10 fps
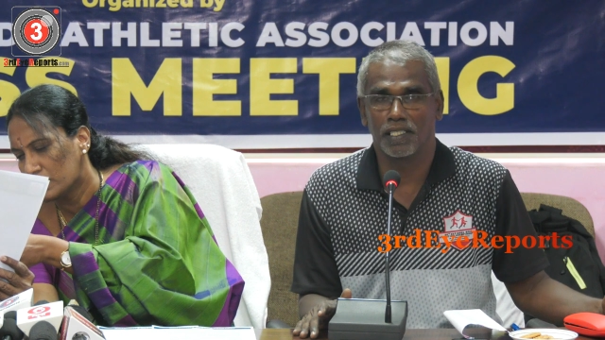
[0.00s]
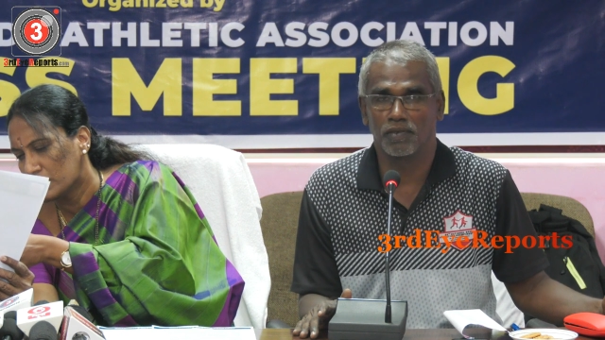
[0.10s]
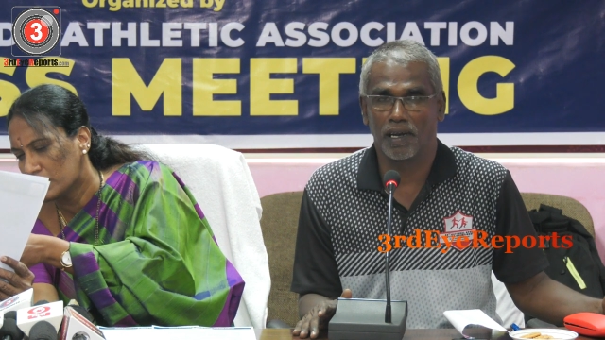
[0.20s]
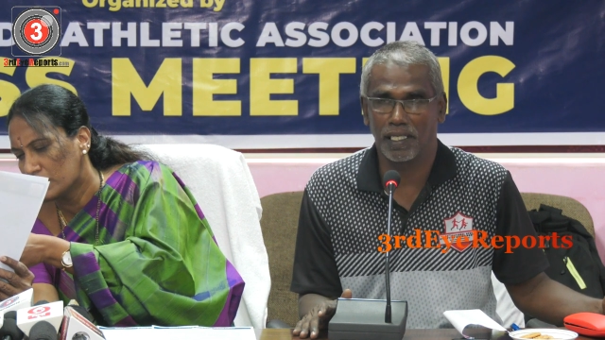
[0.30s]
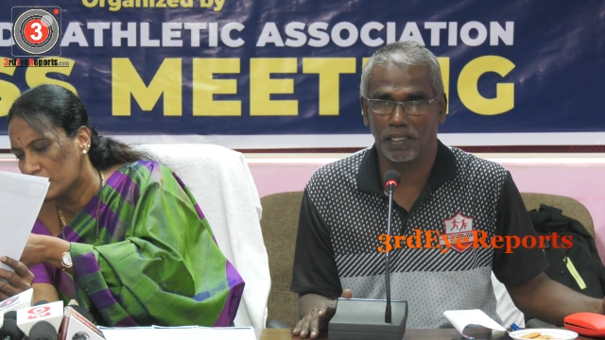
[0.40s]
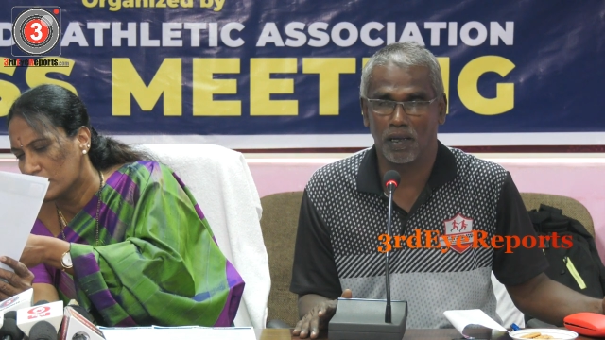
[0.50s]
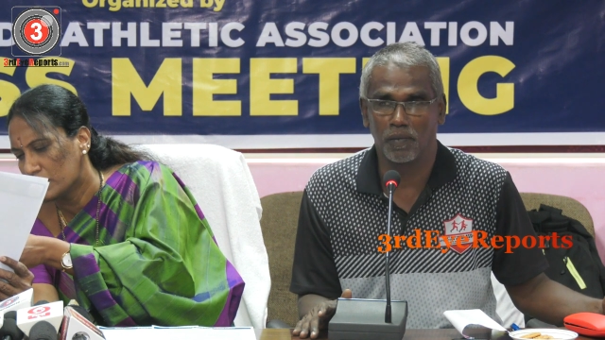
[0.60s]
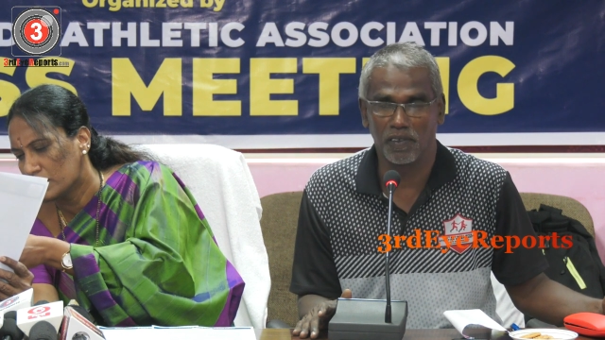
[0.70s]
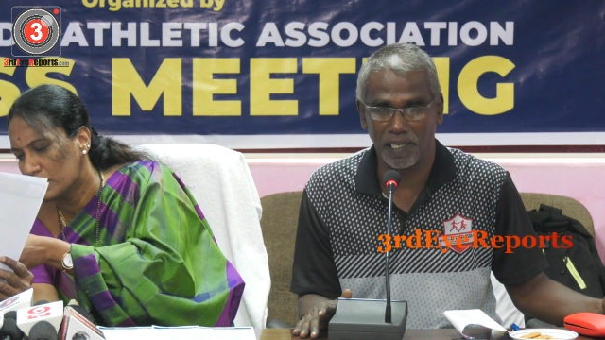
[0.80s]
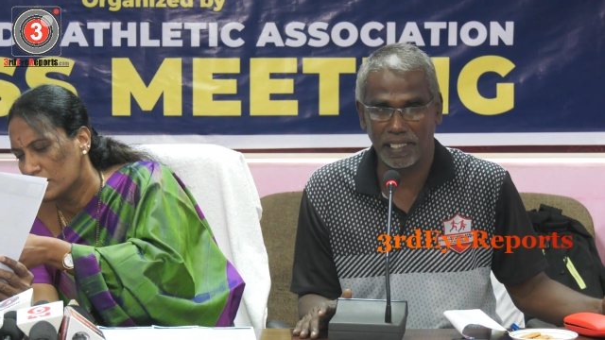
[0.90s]
Speaker 1: as well as
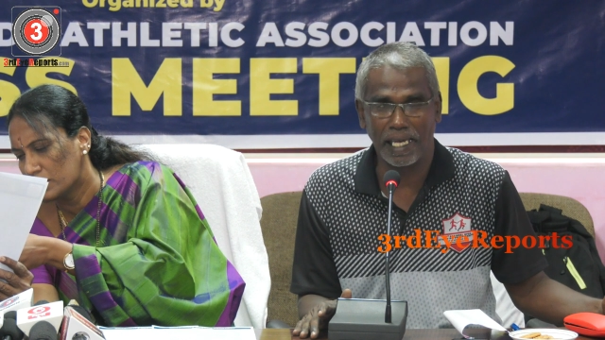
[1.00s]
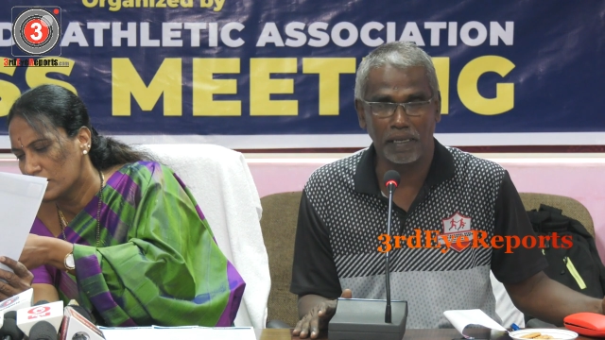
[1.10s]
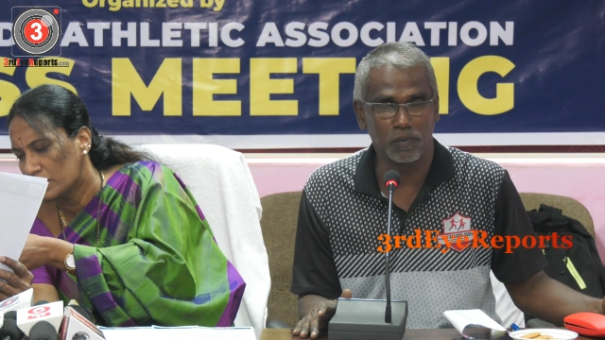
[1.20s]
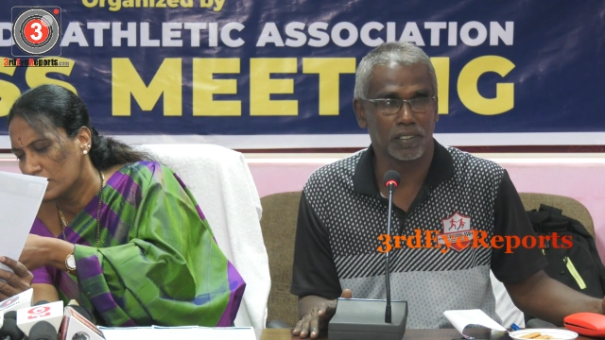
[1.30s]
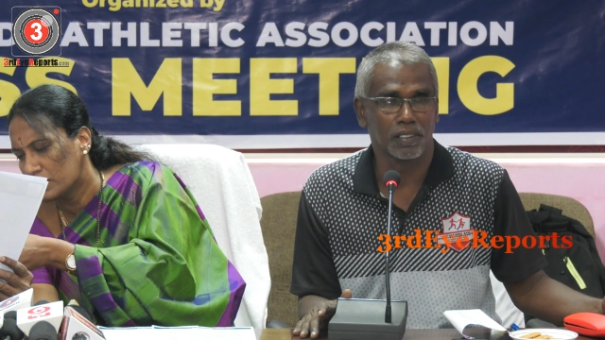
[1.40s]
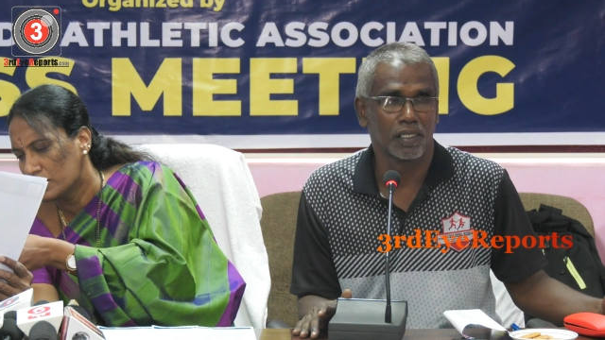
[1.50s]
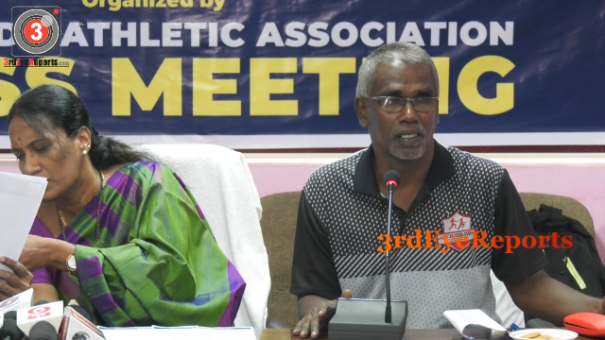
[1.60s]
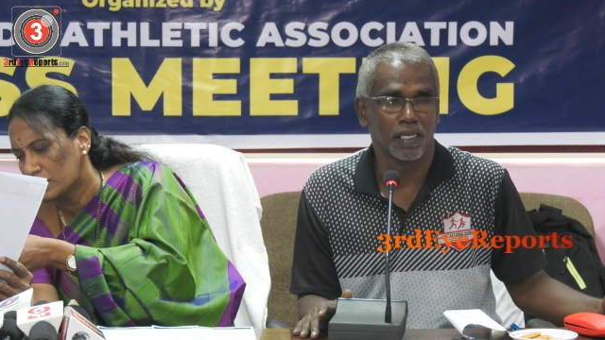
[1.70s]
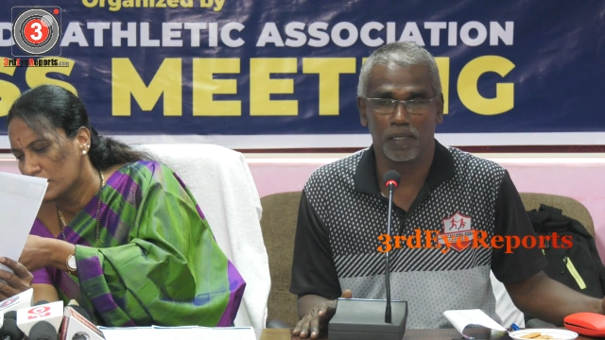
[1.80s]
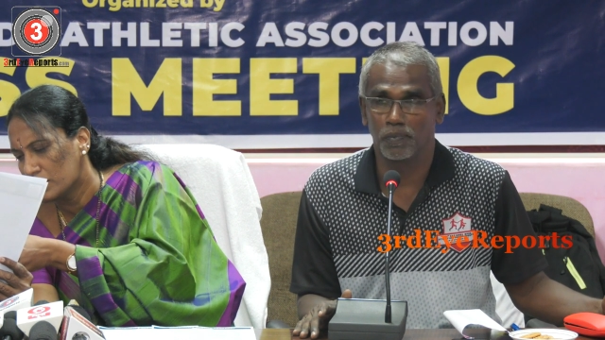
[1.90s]
Commonwealth Games,
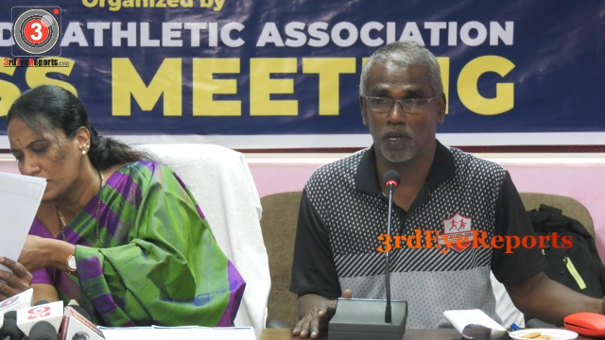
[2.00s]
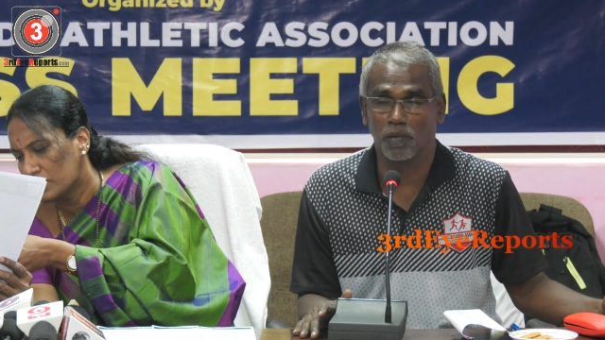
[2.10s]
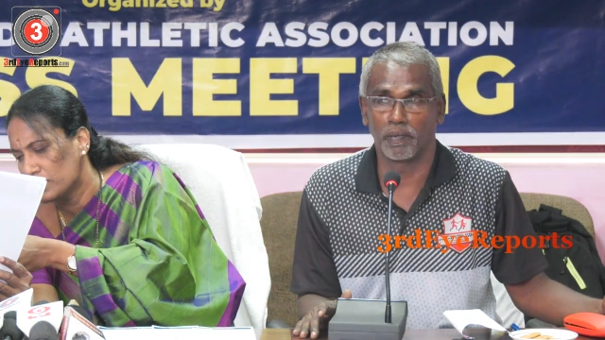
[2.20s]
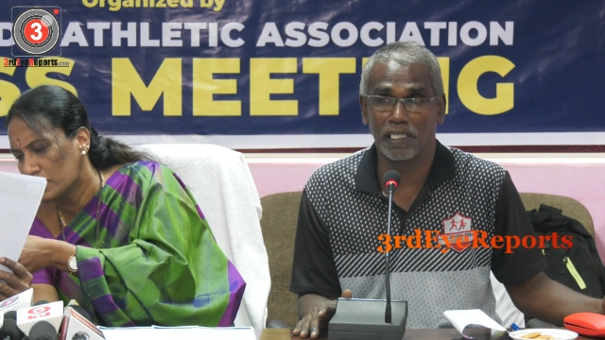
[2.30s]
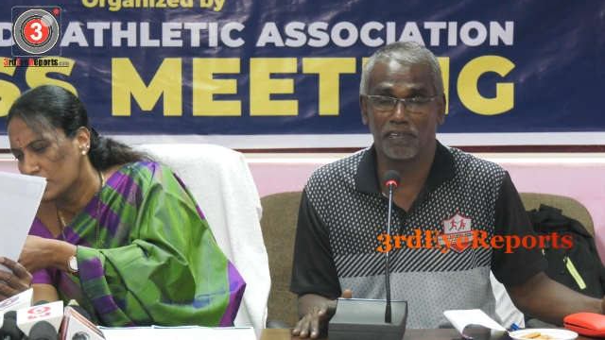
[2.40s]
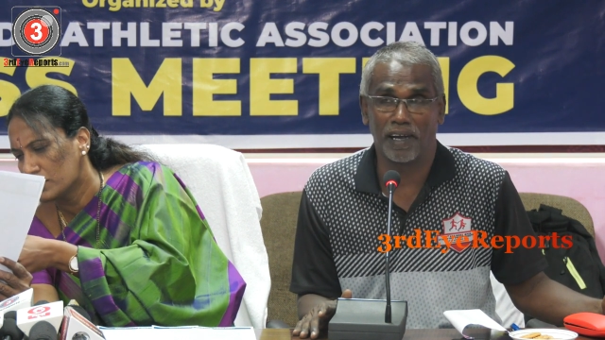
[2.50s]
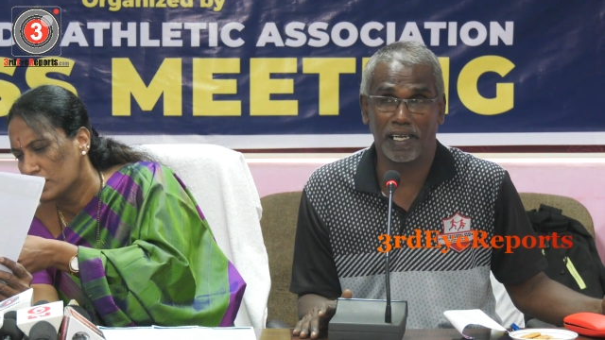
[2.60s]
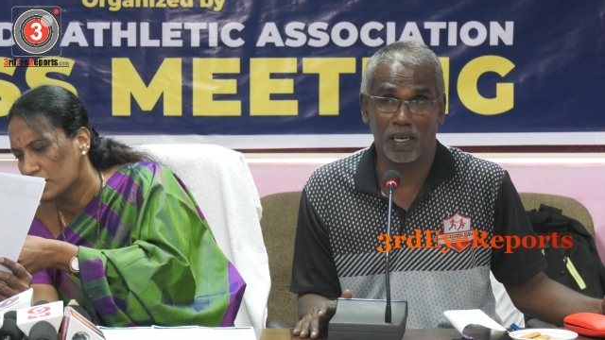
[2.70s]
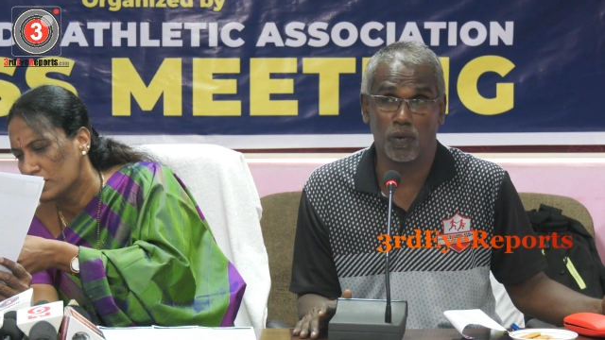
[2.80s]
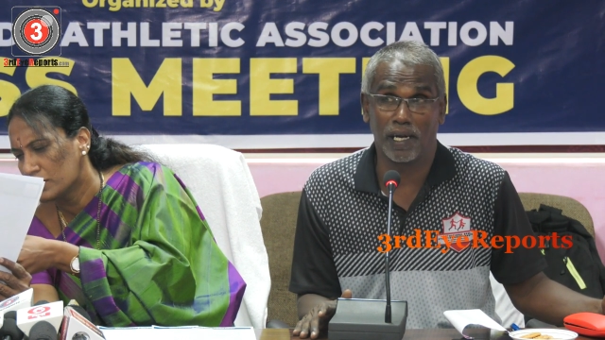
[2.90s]
and probably the
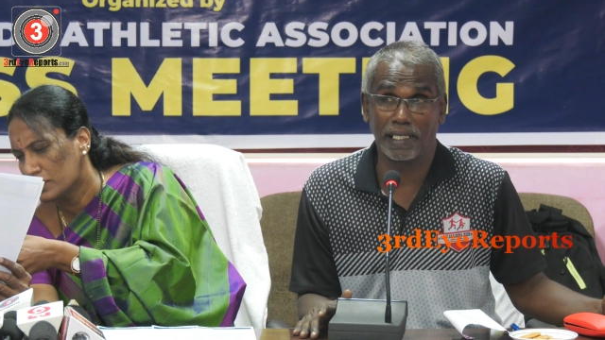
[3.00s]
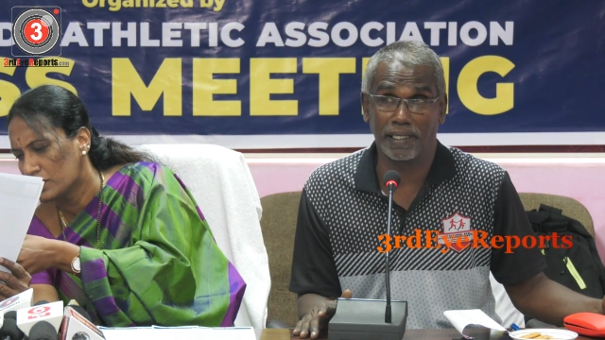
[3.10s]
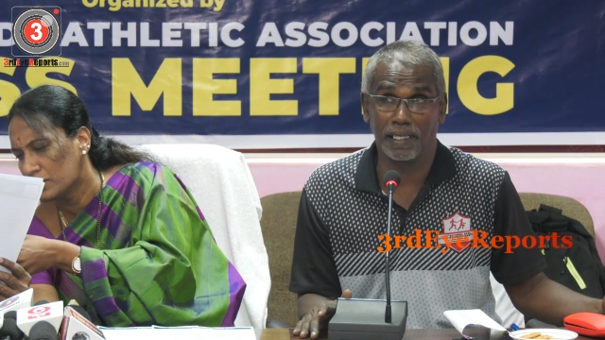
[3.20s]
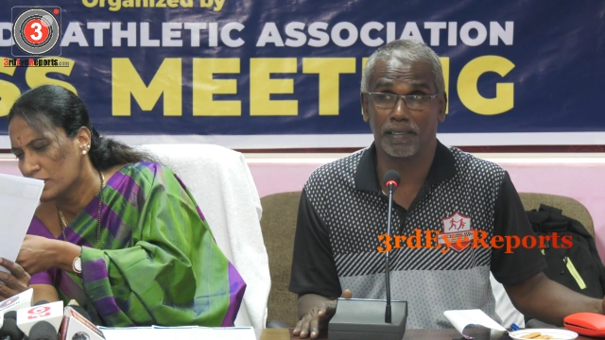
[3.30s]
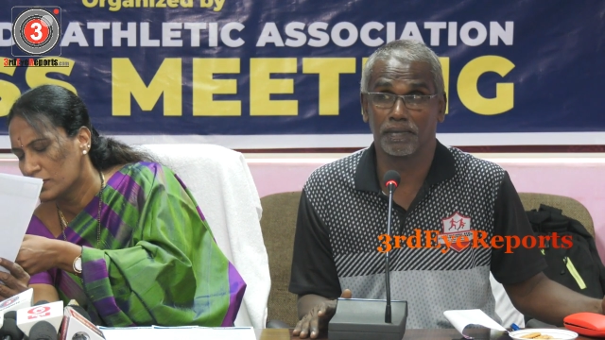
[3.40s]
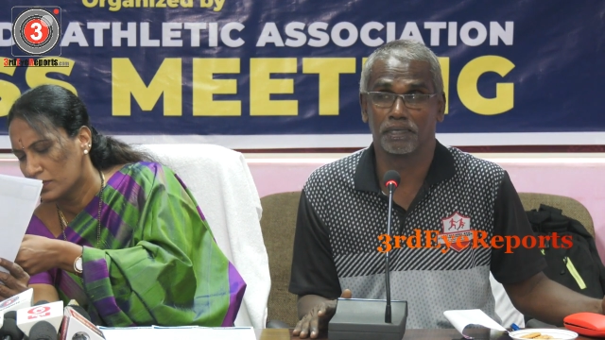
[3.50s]
final one, I think.